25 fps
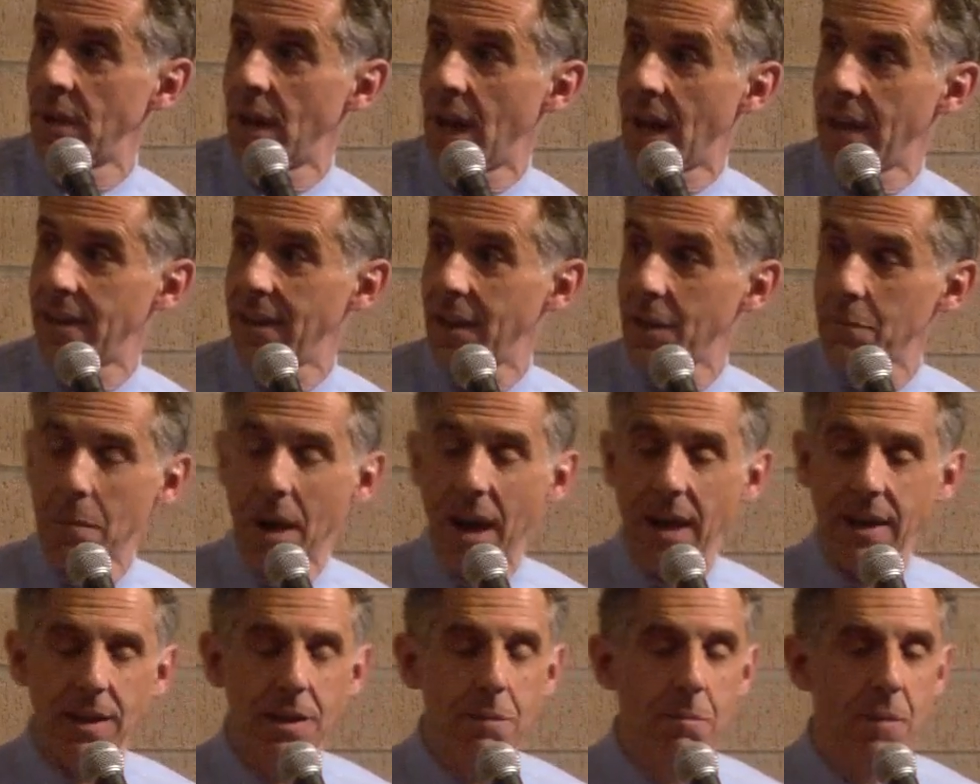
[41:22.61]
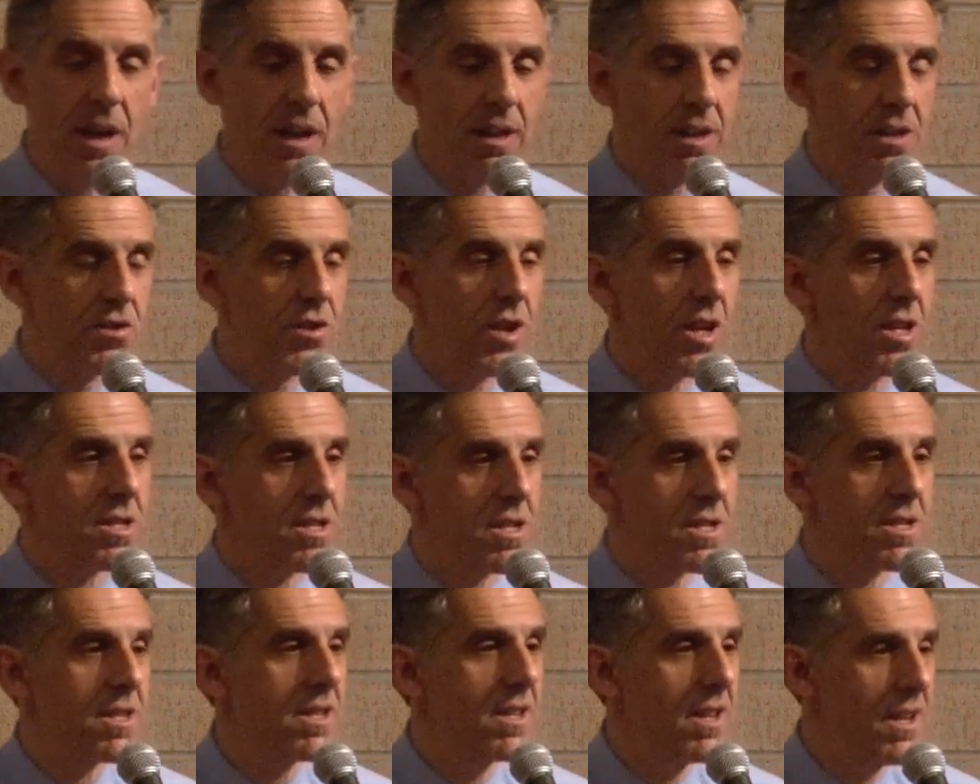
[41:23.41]
I think my email address
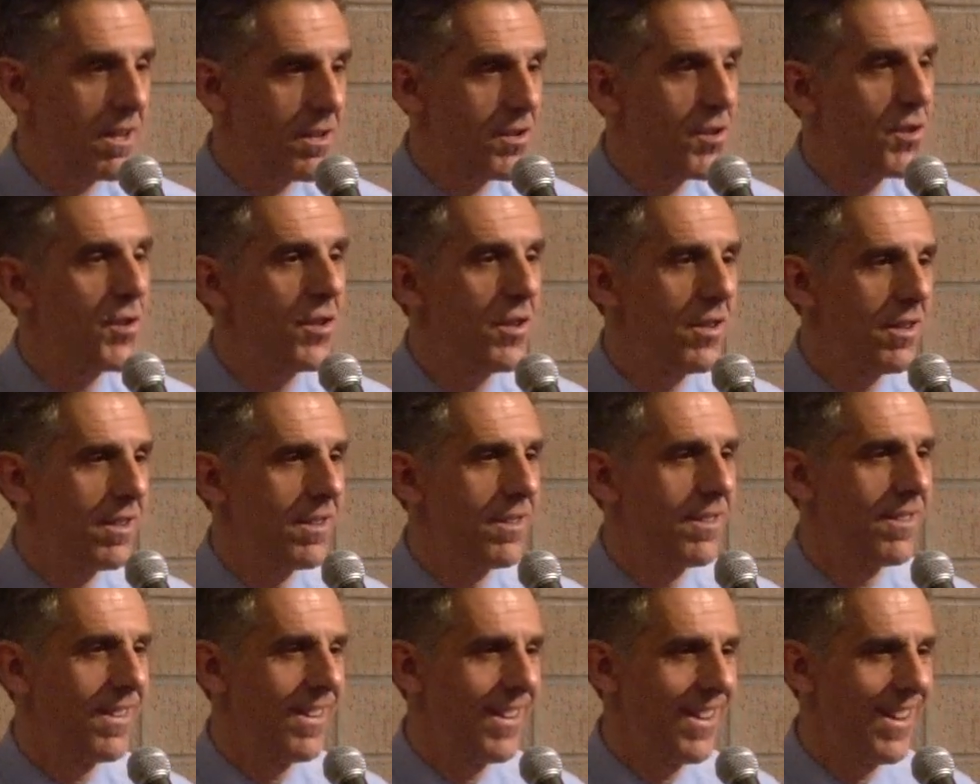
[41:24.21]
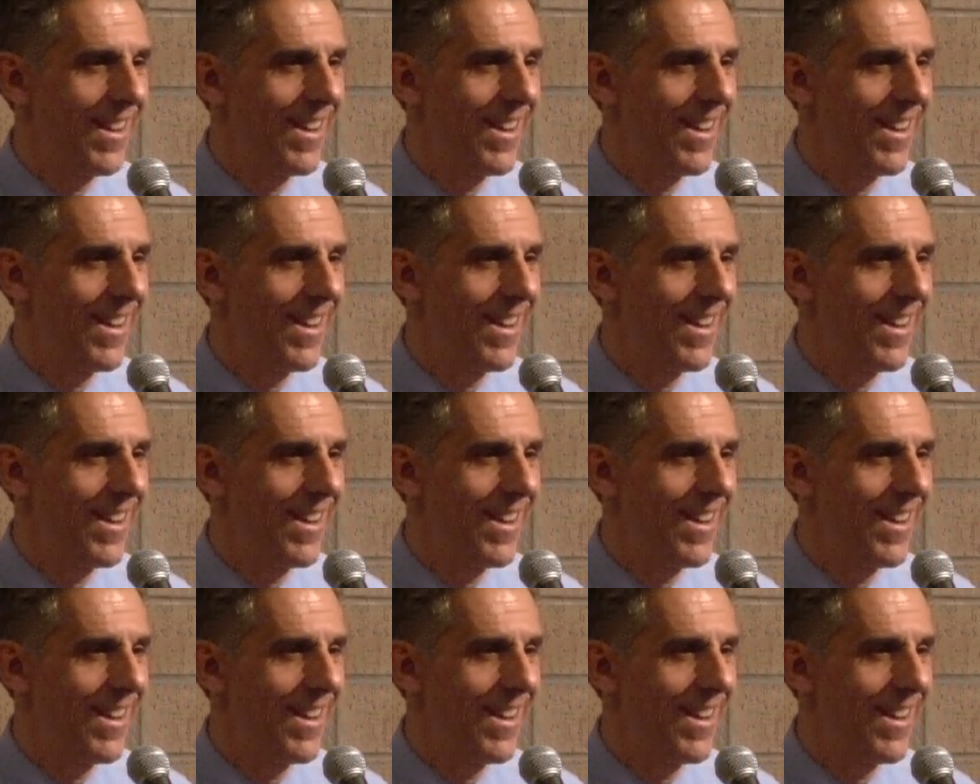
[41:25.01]
is there too.